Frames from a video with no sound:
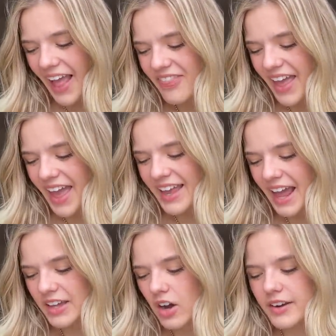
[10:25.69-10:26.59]
and then
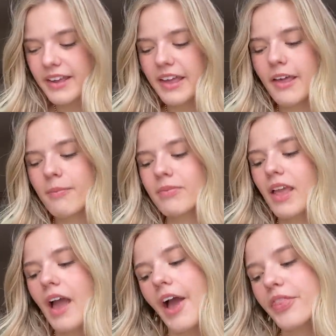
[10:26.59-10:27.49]
I got him
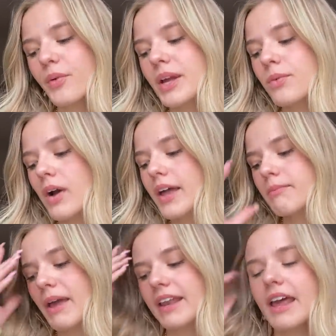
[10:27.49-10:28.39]
a
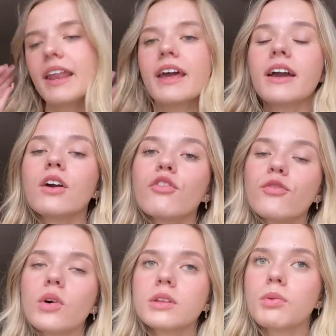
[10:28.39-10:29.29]
three-in-one magnetic
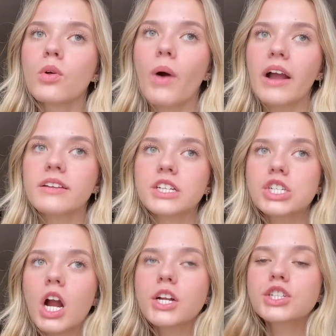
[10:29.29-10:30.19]
foldable wireless
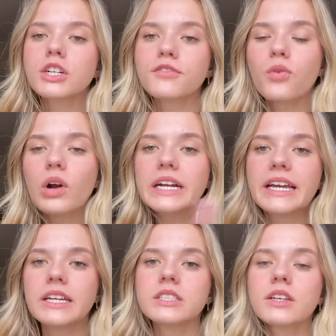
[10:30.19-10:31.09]
charger for
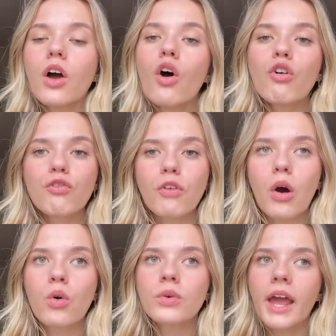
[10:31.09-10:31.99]
his
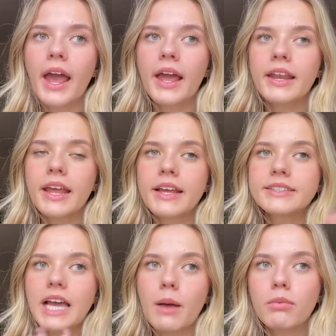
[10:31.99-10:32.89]
phone and
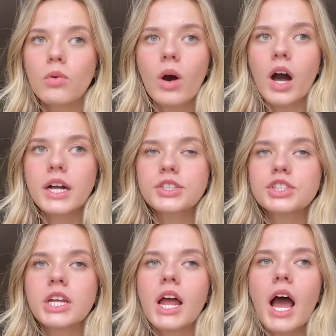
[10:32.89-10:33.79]
his Apple
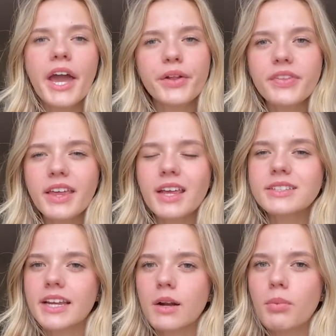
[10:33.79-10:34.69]
Watch. I don't think he
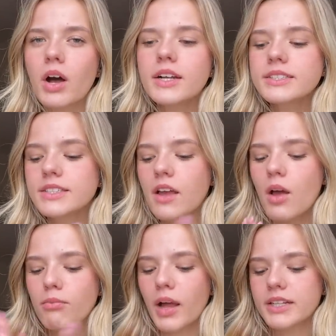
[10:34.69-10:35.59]
has AirPods,
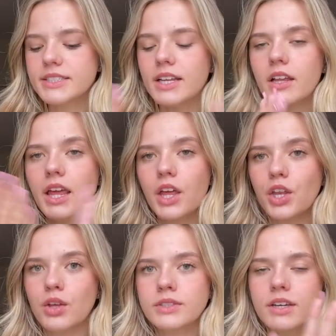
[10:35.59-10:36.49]
but still he
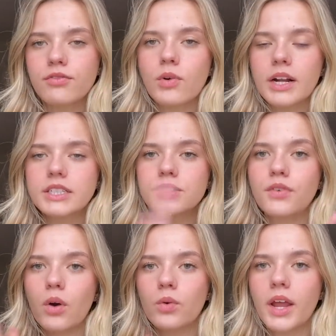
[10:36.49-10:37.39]
can use it for his
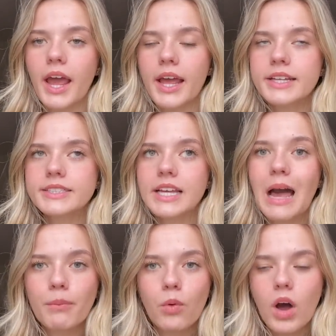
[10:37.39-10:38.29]
phone and
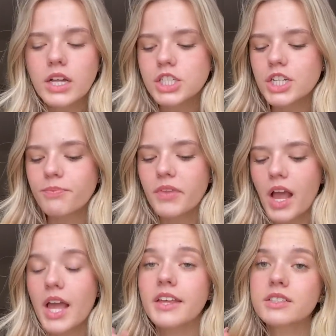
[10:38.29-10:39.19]
Apple Watch.
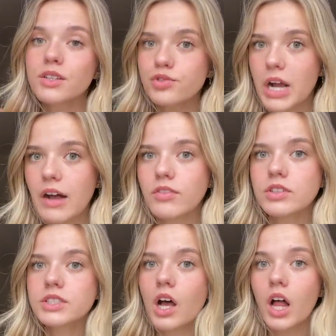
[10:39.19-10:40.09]
He also
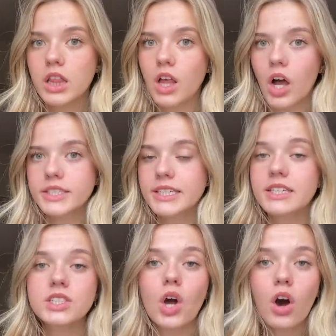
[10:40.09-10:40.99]
travels a lot.
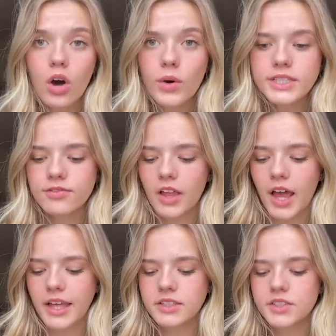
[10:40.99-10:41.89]
He is always
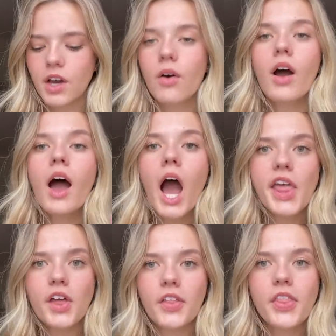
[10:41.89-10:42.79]
flying. So
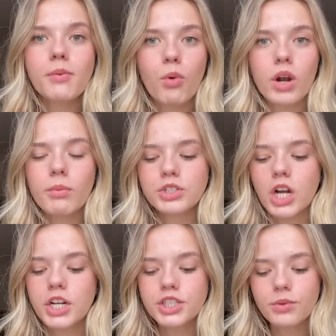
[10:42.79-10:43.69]
I thought that the portable
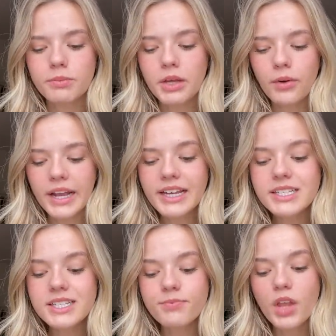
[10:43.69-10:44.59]
charger would be
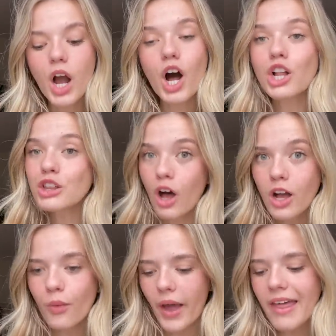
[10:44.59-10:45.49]
great.
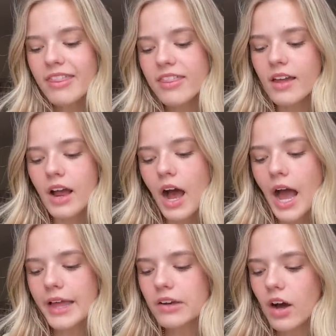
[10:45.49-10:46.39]
Along with,
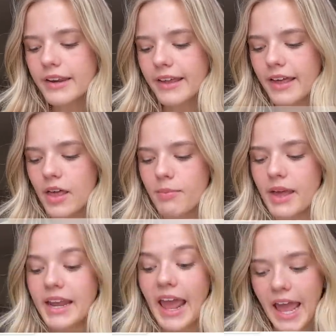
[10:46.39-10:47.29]
I got him
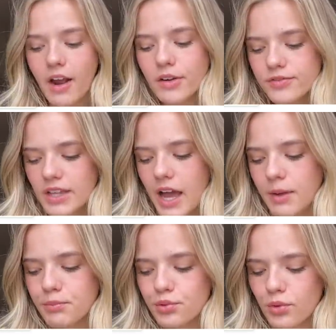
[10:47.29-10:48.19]
an
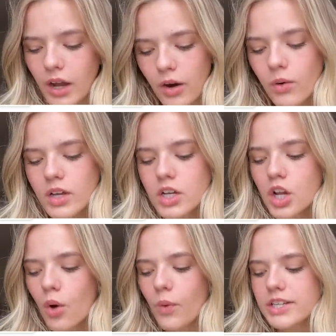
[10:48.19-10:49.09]
Airfly Pro,
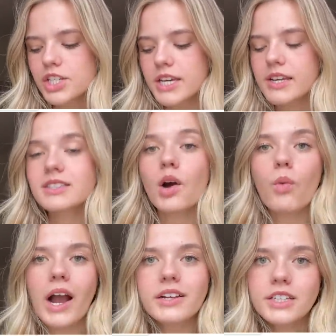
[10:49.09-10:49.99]
which is a
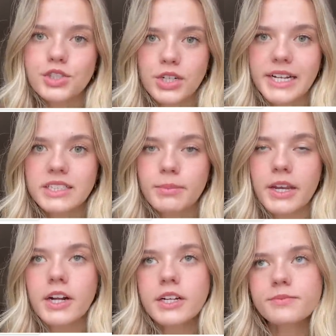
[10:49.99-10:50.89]
wireless
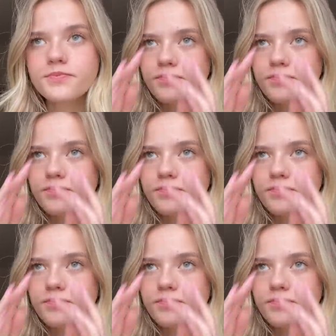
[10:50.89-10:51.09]
transmitter.